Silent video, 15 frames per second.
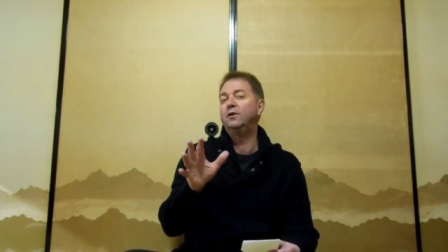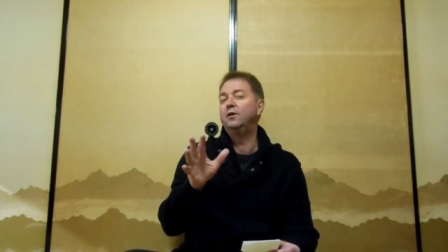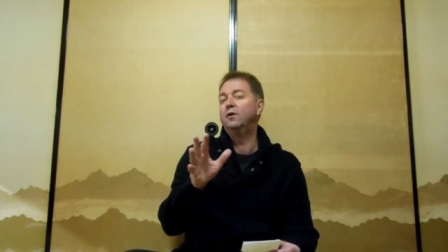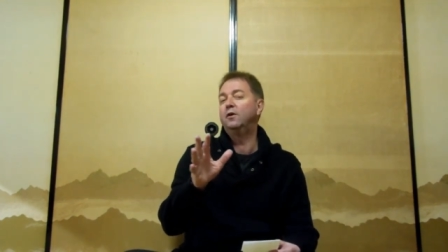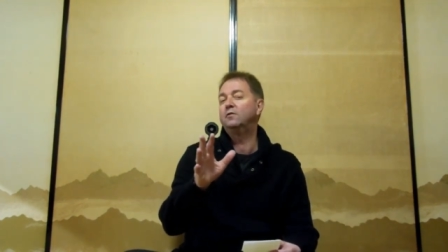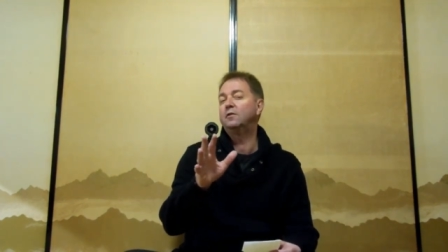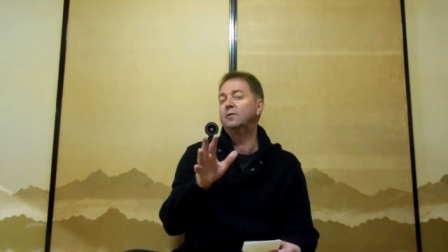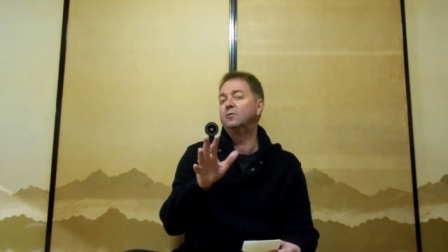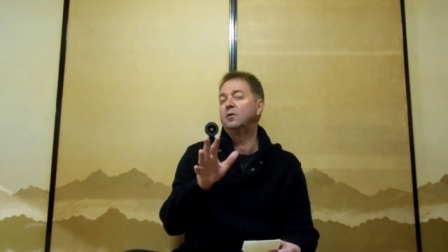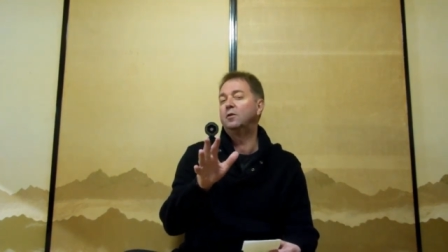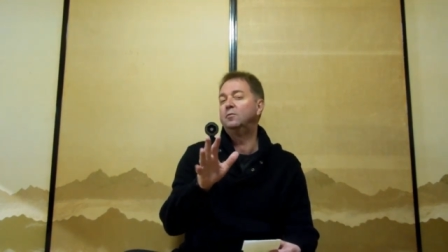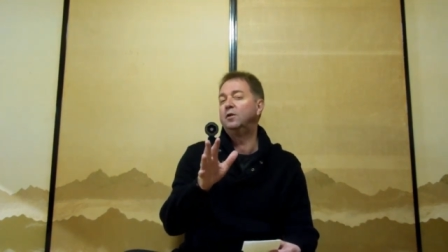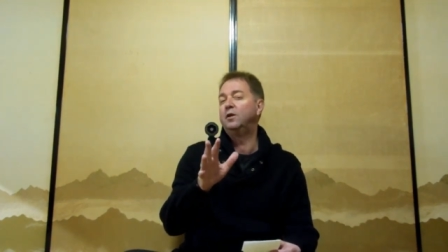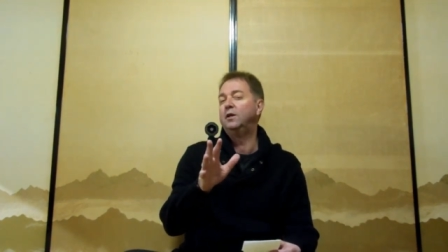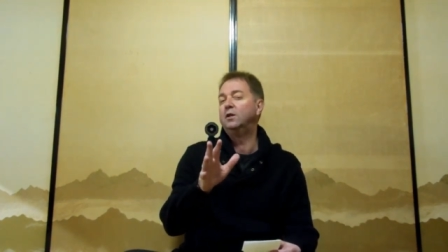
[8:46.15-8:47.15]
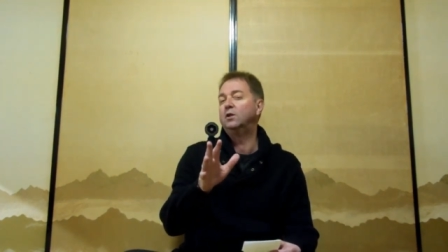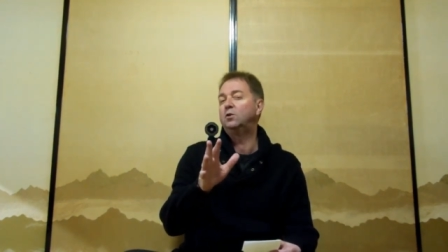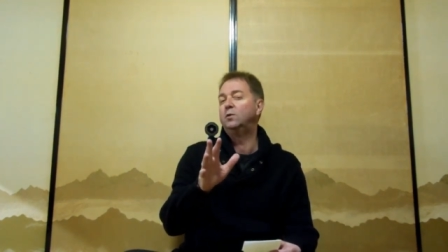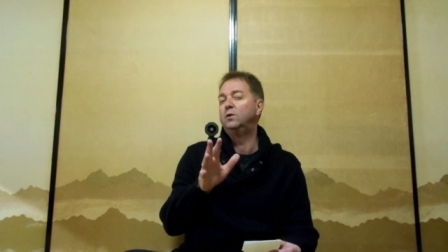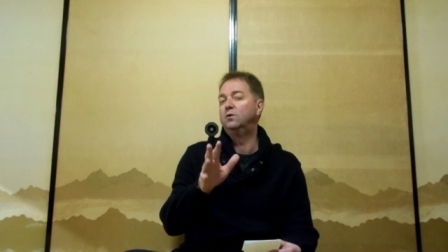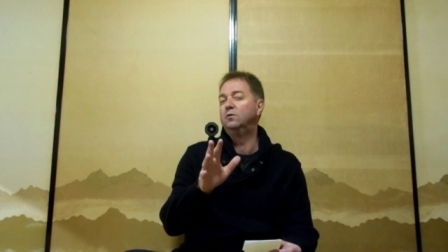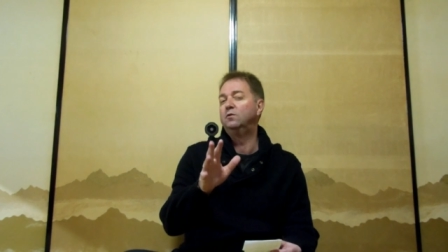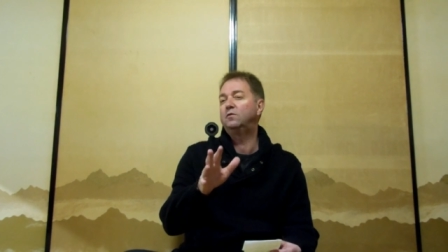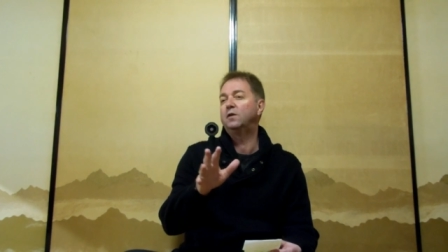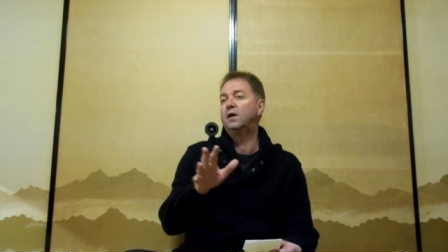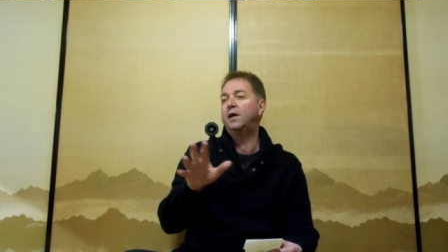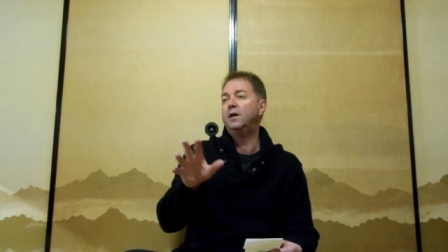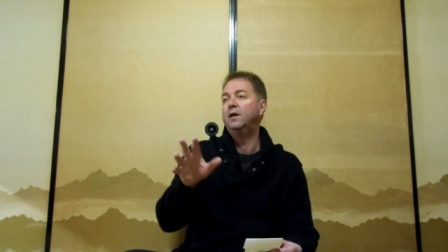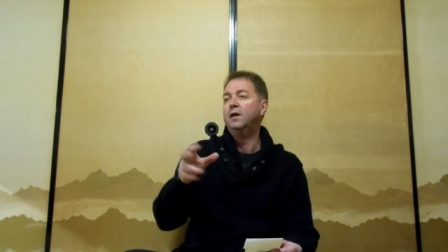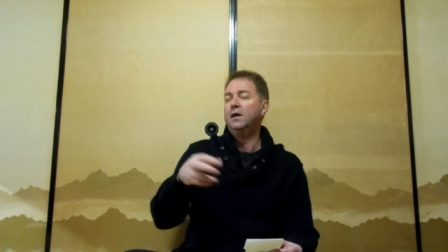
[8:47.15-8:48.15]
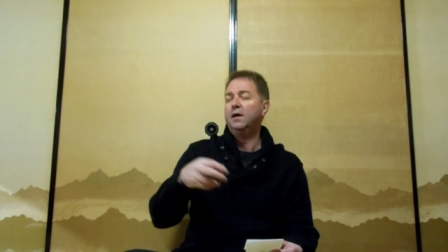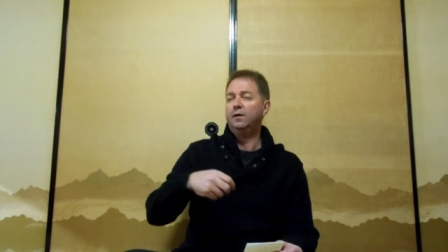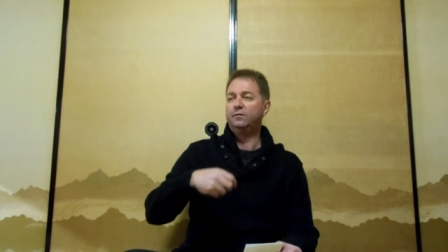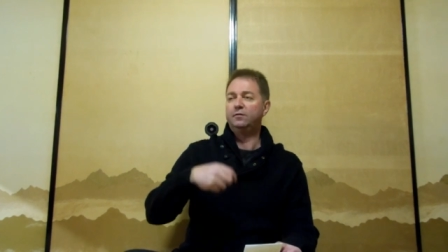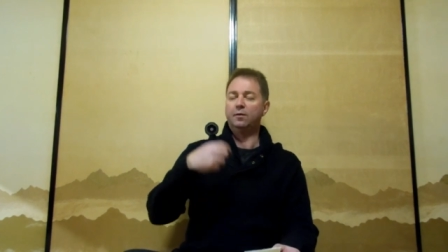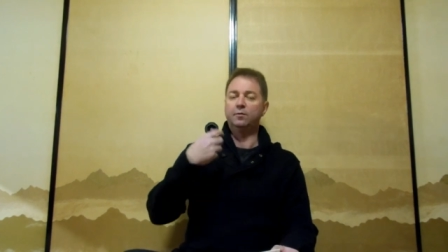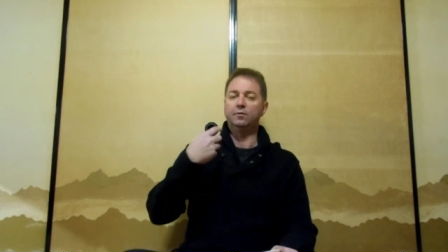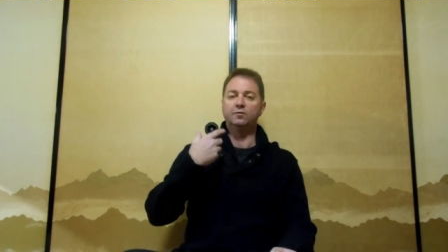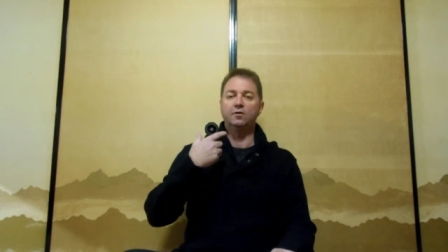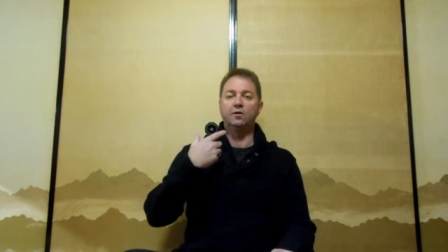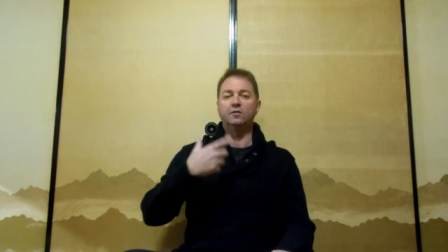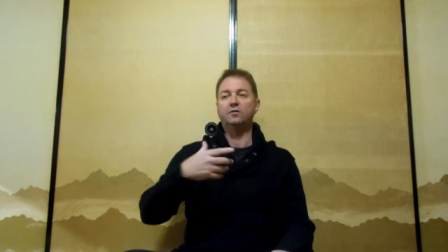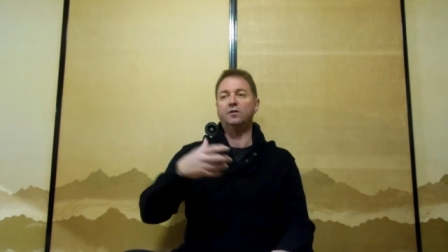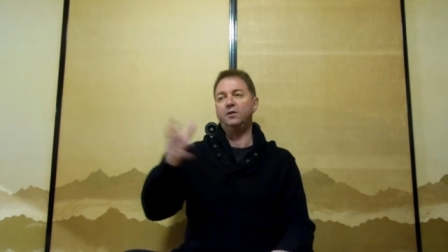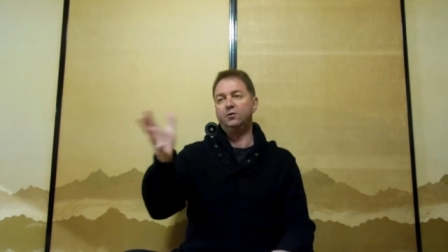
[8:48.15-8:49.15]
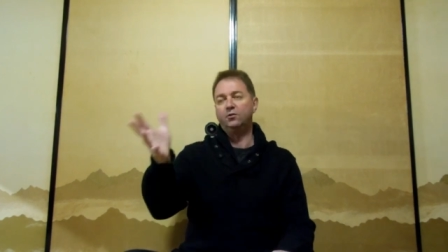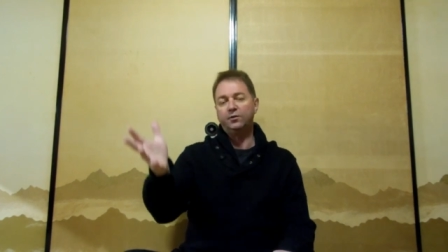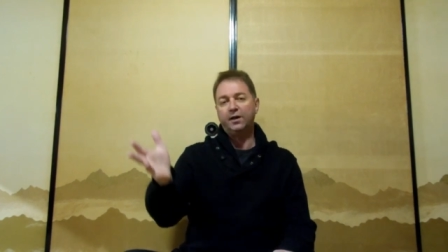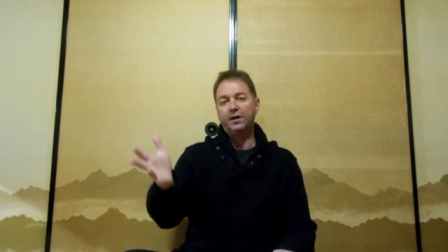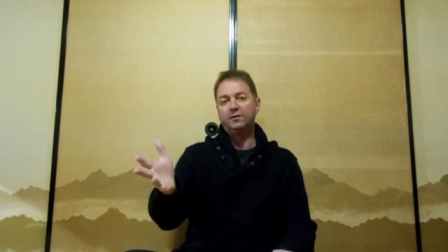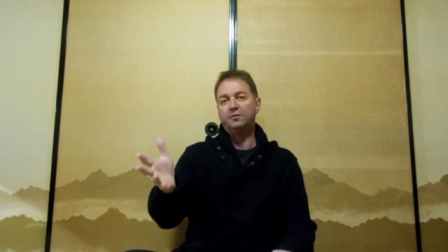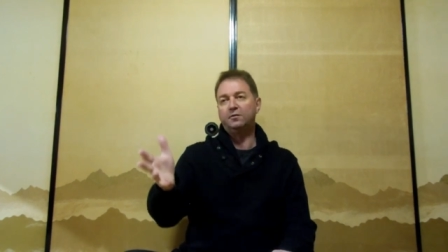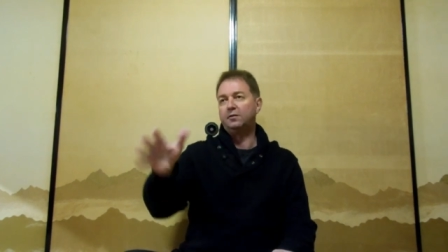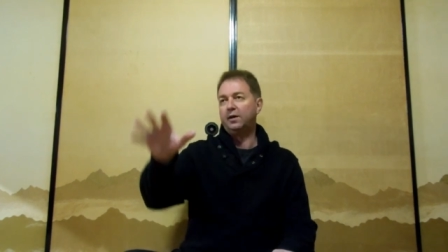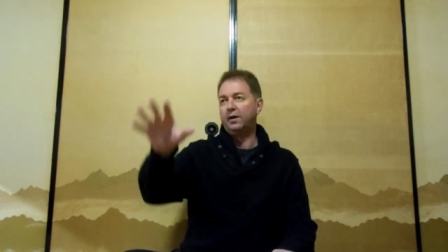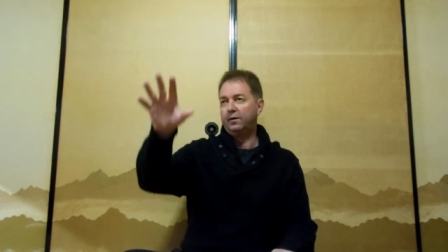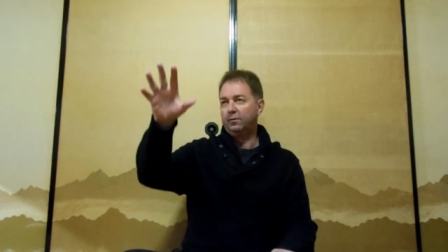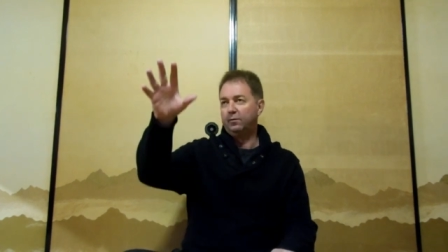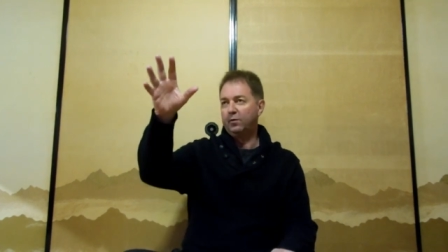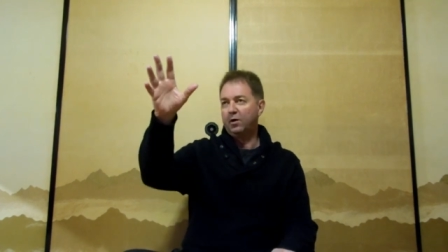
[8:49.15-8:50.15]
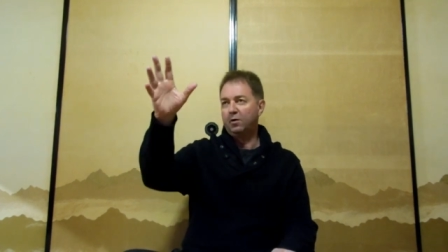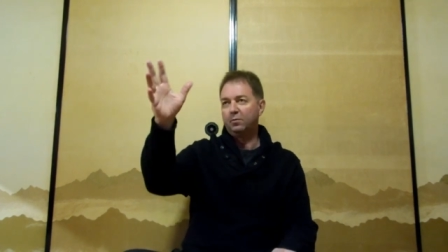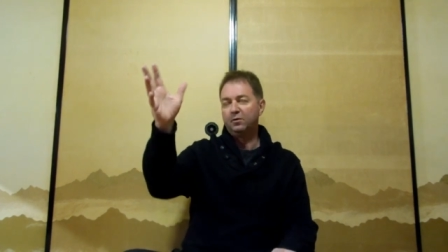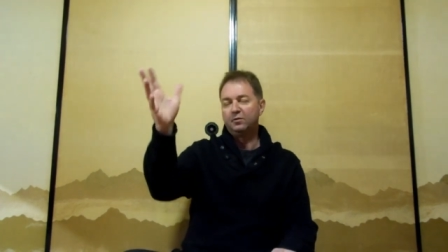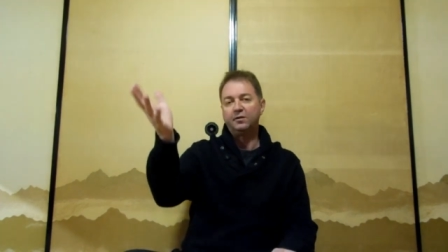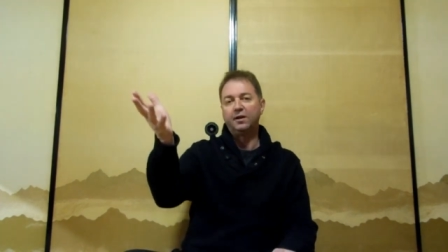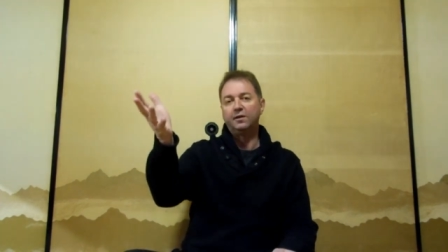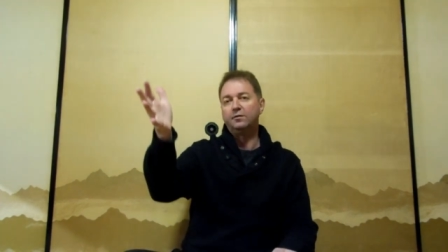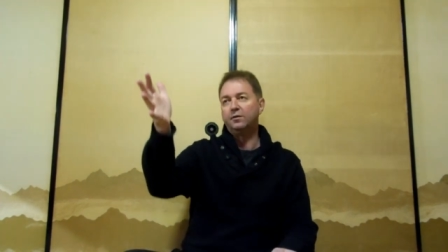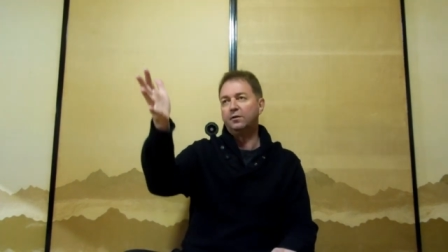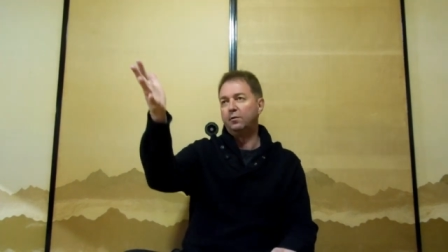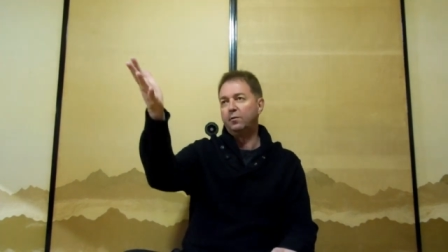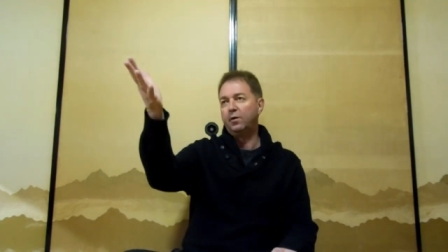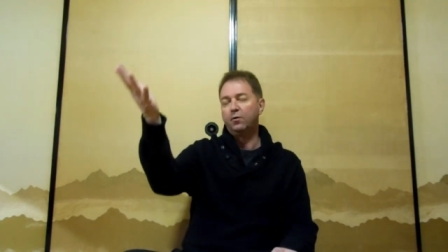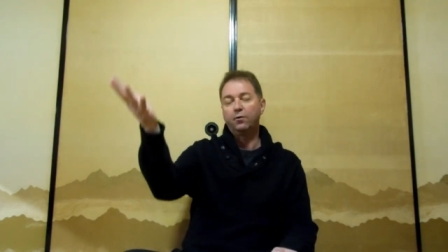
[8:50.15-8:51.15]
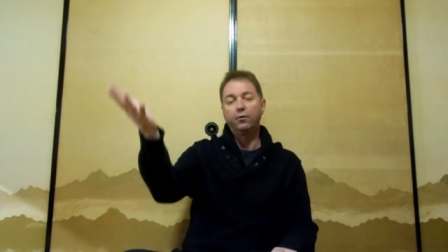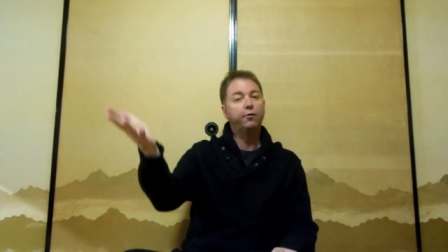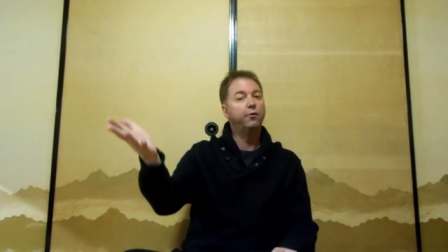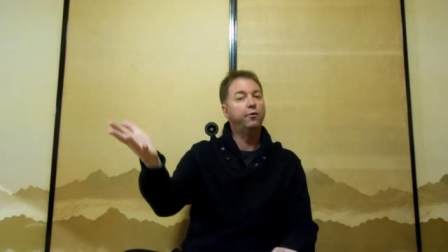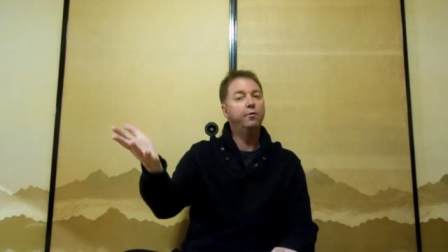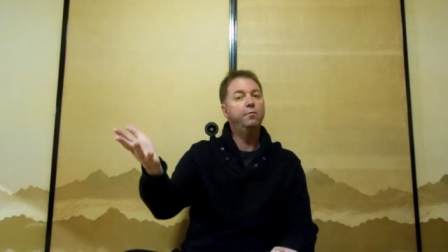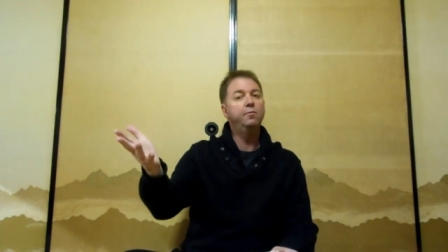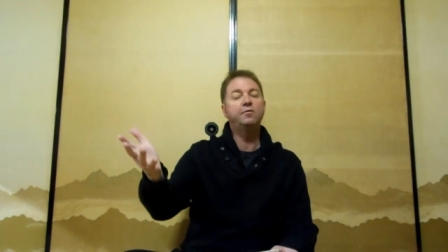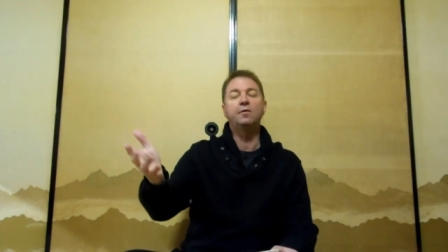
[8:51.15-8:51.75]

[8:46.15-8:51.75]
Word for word: You know, sometimes in English we do say if someone's nicely dressed and well presented and well groomed,